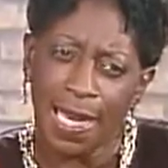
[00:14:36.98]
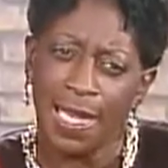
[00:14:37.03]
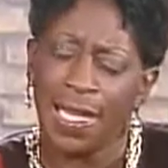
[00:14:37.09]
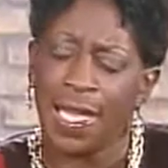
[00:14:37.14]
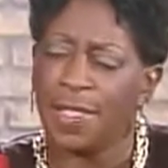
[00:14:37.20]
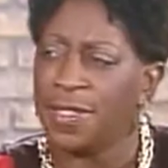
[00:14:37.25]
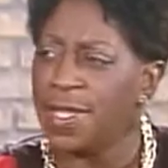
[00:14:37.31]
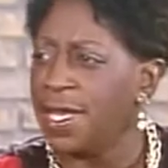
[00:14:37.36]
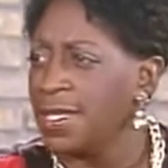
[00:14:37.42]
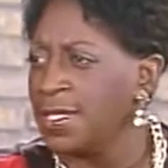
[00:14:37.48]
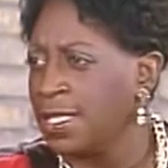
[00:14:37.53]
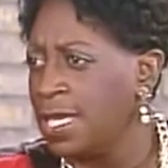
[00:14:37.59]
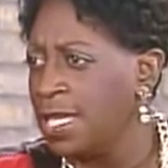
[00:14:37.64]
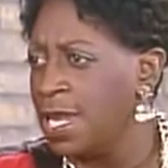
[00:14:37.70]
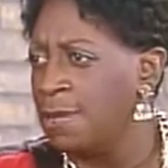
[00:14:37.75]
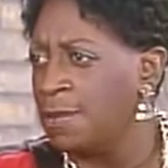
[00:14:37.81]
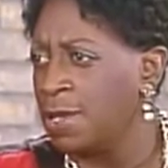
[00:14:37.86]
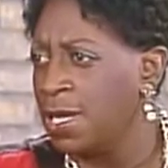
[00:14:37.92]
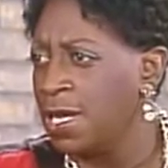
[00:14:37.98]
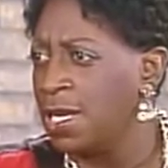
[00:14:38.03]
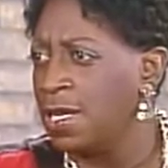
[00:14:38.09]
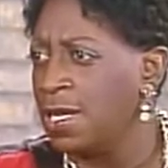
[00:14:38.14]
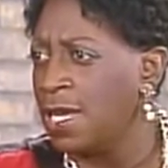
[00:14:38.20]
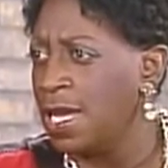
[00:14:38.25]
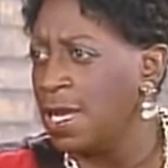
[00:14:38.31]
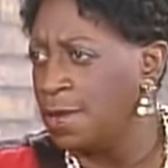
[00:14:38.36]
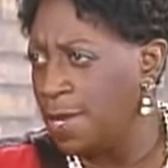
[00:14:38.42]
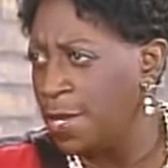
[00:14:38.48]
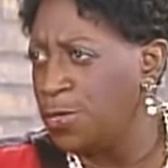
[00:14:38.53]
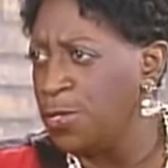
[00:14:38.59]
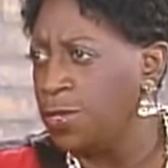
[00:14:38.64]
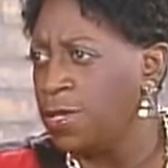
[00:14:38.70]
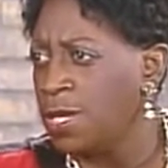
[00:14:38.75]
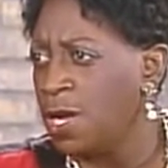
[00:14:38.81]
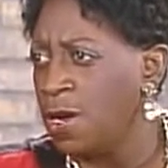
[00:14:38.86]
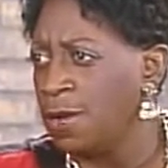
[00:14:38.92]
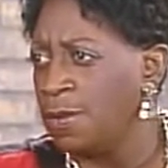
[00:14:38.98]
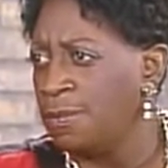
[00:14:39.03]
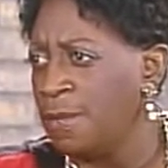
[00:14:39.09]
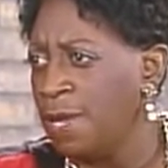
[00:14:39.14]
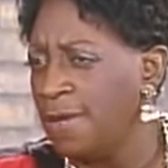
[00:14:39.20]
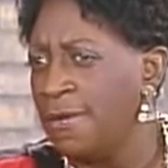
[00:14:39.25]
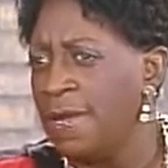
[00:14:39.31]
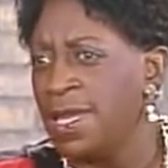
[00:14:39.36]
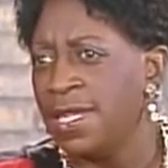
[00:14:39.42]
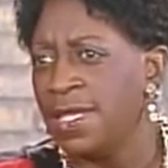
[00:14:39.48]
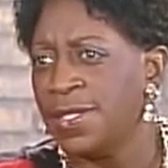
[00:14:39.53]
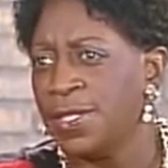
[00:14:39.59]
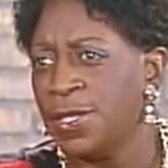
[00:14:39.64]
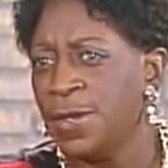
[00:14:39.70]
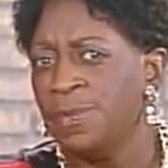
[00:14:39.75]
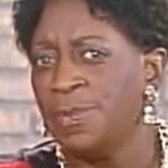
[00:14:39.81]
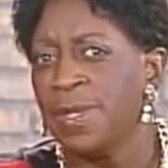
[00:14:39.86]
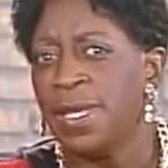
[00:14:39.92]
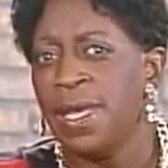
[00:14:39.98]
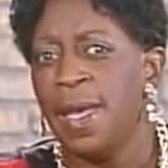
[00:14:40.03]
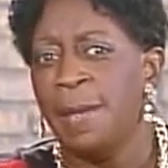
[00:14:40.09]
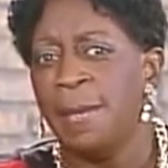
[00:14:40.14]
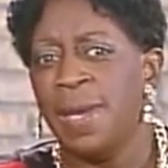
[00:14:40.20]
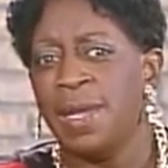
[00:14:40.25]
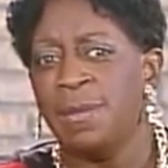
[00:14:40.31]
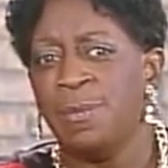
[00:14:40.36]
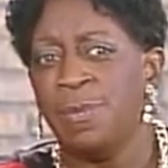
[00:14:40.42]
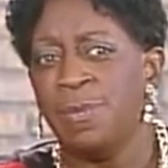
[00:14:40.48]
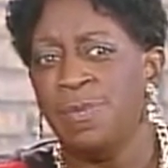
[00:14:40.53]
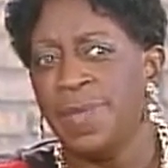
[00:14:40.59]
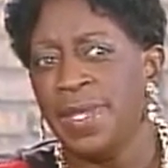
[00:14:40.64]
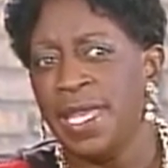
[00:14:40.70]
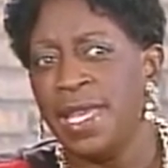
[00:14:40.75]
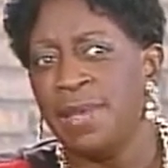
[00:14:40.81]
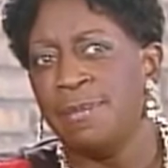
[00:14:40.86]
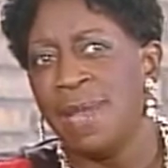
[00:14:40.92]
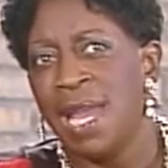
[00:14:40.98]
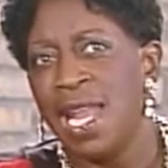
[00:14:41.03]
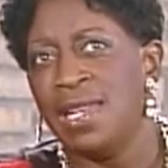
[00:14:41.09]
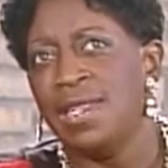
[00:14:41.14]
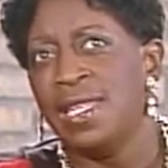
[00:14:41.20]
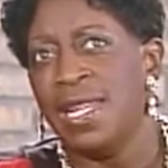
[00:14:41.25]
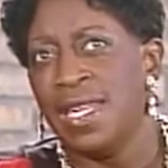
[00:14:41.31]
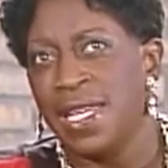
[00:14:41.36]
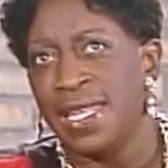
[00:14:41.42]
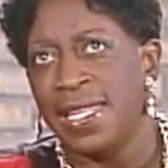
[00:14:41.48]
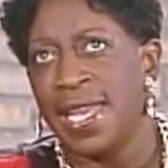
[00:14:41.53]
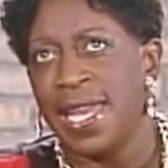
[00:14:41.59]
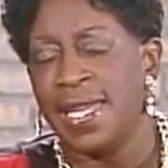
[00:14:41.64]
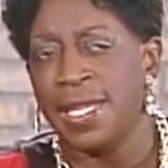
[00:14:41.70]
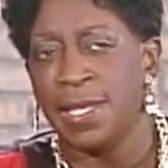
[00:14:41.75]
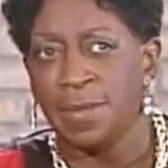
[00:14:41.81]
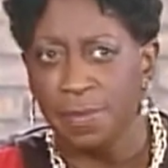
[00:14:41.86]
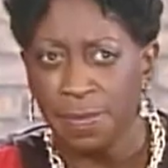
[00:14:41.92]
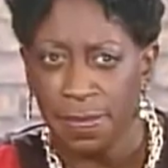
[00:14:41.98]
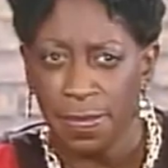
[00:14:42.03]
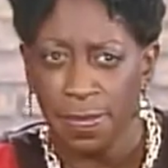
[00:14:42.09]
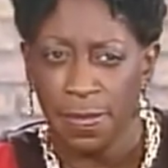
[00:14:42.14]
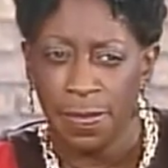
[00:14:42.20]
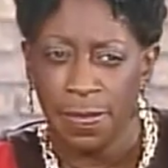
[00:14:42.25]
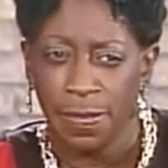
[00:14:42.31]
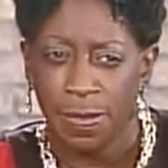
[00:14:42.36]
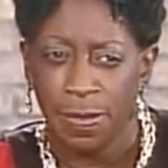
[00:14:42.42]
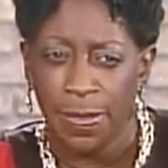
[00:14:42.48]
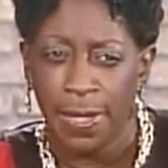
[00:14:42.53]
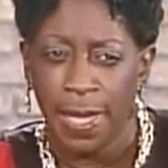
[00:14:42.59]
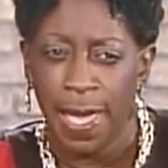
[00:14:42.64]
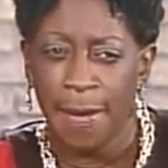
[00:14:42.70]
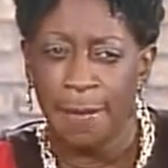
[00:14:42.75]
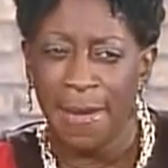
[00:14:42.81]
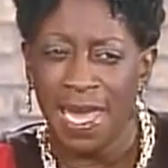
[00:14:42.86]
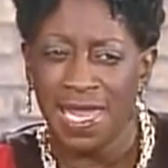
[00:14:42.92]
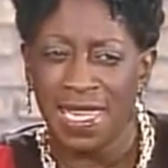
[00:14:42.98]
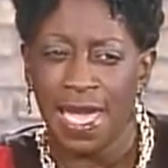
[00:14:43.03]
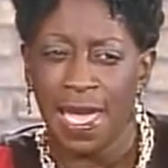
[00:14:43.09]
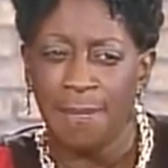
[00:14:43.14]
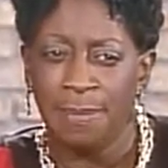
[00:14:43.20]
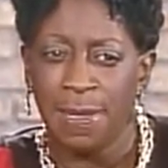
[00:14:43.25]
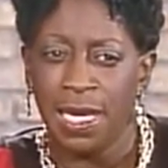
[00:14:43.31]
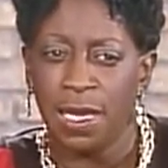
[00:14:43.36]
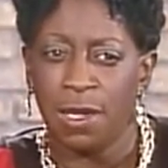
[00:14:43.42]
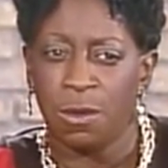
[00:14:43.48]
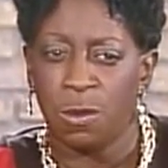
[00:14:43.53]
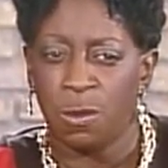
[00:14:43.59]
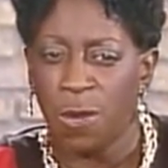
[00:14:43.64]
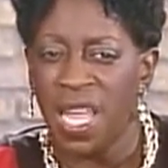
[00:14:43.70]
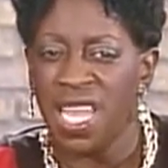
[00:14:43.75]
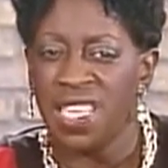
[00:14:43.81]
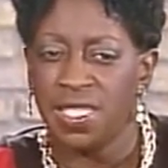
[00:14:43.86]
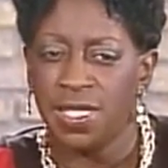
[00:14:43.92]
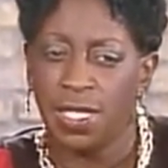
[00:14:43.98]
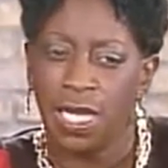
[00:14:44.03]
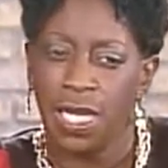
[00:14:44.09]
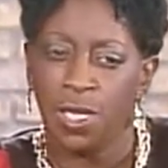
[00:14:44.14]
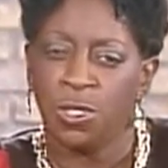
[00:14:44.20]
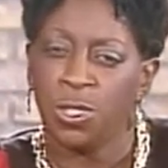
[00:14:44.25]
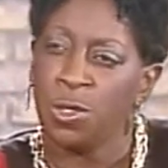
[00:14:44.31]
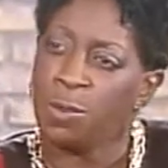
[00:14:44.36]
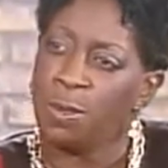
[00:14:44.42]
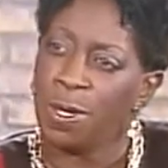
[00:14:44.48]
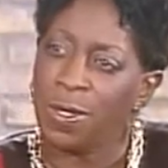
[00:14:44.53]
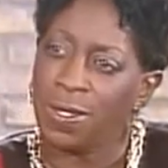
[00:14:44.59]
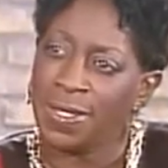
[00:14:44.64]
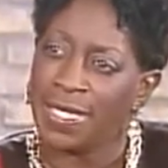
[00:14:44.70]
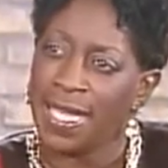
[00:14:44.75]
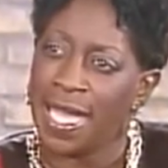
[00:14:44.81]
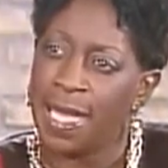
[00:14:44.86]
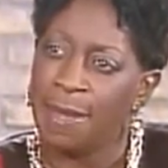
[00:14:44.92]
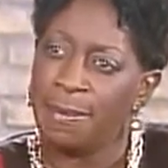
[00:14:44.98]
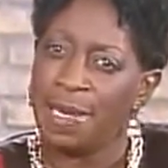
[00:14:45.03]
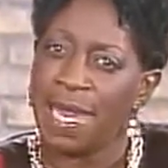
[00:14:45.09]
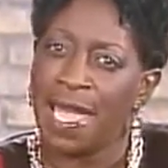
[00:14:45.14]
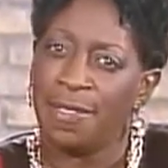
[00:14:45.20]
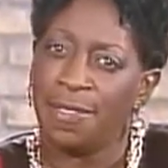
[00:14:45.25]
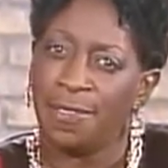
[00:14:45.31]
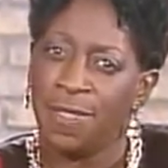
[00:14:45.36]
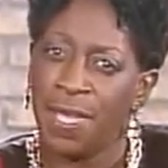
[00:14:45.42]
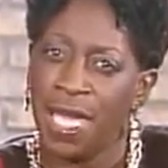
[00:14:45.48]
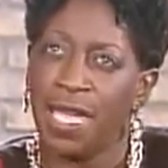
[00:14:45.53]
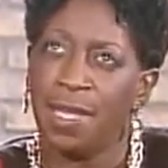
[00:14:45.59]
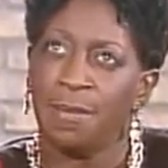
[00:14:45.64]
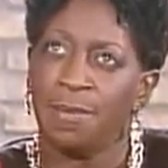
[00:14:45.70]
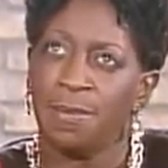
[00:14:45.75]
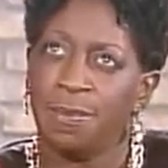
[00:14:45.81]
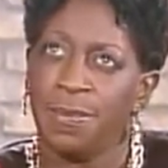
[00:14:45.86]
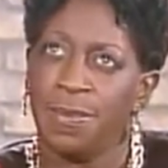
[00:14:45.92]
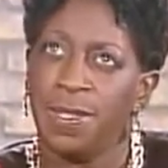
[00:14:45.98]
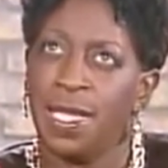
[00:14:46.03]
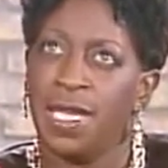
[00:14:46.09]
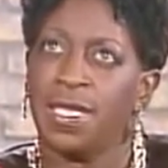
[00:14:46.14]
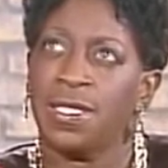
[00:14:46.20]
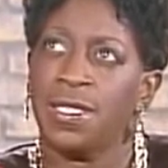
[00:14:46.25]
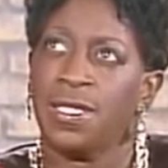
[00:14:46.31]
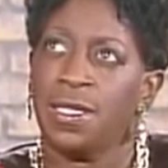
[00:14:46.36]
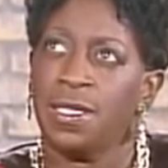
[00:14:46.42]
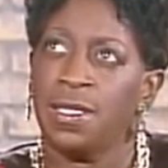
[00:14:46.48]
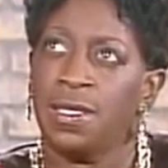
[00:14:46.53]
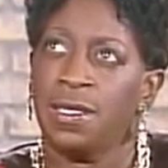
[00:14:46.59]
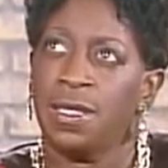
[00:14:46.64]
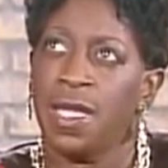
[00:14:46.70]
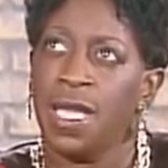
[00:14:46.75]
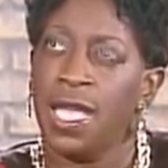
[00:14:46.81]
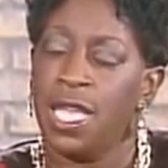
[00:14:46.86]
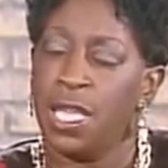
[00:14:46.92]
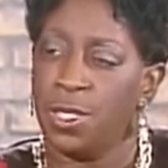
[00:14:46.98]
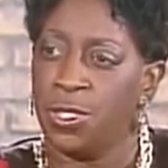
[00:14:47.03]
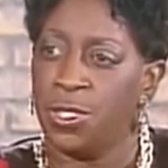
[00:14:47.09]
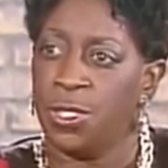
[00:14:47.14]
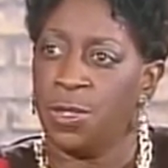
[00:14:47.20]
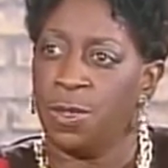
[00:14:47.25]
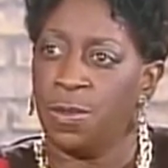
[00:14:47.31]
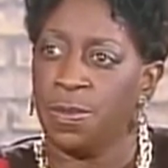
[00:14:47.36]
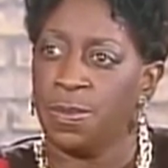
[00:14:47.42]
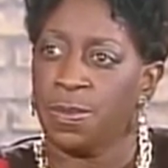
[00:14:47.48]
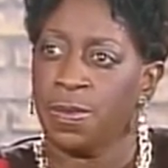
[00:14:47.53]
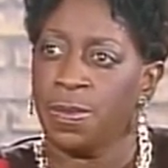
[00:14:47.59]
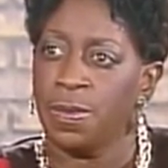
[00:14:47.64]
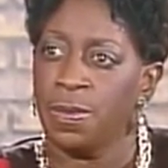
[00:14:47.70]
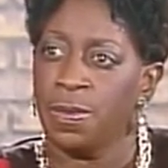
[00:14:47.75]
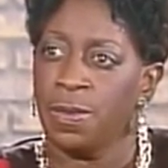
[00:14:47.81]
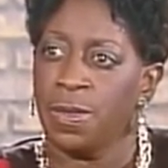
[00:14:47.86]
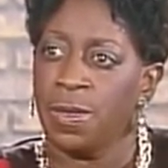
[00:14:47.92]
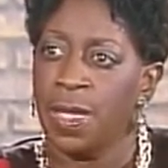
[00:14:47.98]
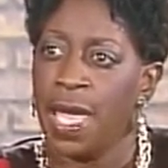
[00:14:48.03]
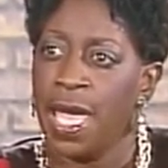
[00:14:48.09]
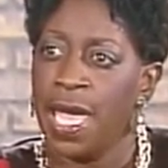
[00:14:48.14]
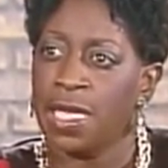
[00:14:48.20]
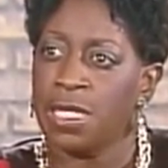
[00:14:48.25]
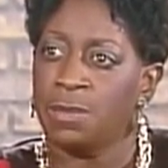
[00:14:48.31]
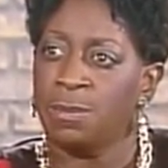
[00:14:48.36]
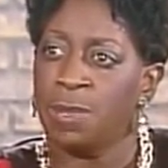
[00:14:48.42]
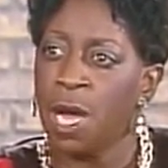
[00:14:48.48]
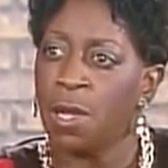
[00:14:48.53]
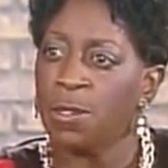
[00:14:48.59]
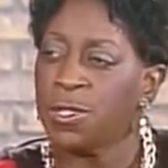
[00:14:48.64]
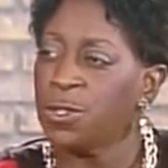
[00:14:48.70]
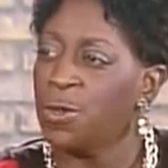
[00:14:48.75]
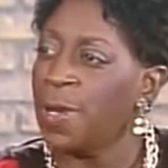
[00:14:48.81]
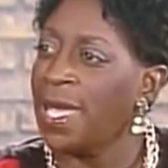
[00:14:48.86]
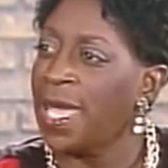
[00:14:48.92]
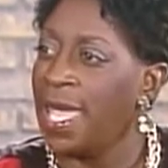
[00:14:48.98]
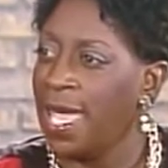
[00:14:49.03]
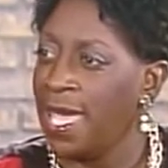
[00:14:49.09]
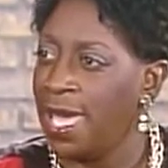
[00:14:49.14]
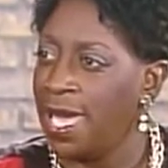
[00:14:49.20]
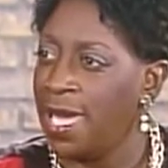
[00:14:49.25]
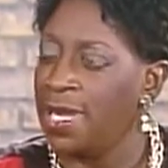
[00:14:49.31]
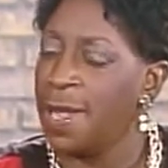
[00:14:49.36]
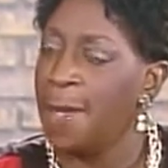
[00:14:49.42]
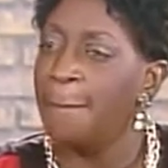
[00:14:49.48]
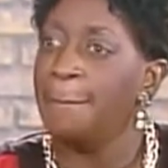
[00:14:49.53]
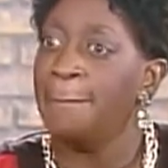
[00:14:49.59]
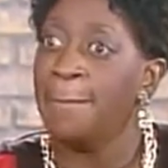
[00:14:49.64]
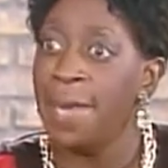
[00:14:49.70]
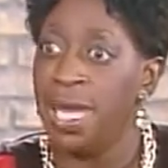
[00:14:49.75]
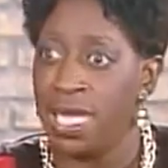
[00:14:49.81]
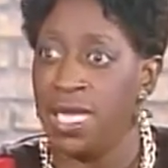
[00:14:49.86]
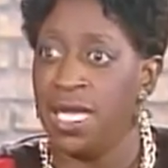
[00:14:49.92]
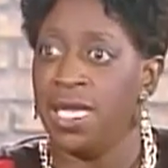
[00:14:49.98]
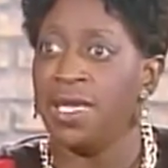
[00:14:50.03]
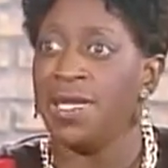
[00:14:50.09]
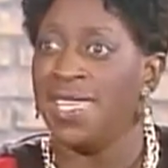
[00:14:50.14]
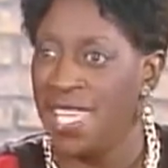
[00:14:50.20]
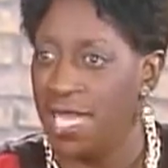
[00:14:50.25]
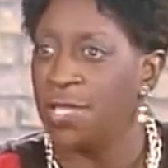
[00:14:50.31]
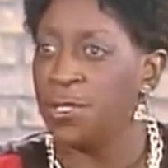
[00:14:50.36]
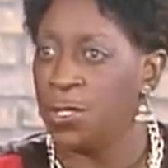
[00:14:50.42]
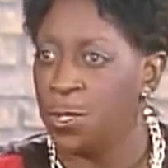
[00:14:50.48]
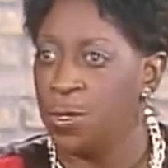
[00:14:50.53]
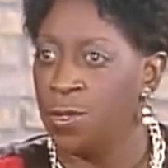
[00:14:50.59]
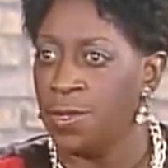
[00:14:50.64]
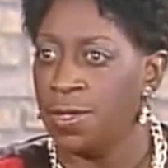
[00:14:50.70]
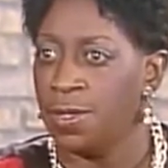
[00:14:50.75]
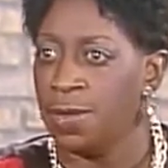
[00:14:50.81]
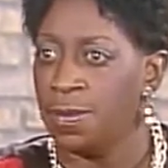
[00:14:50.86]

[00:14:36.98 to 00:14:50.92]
look at this, and I'm going to let you talk, Melvina, too. But in my looking at it, it may not be a race issue per se, but I think this issue has brought to a head many issues.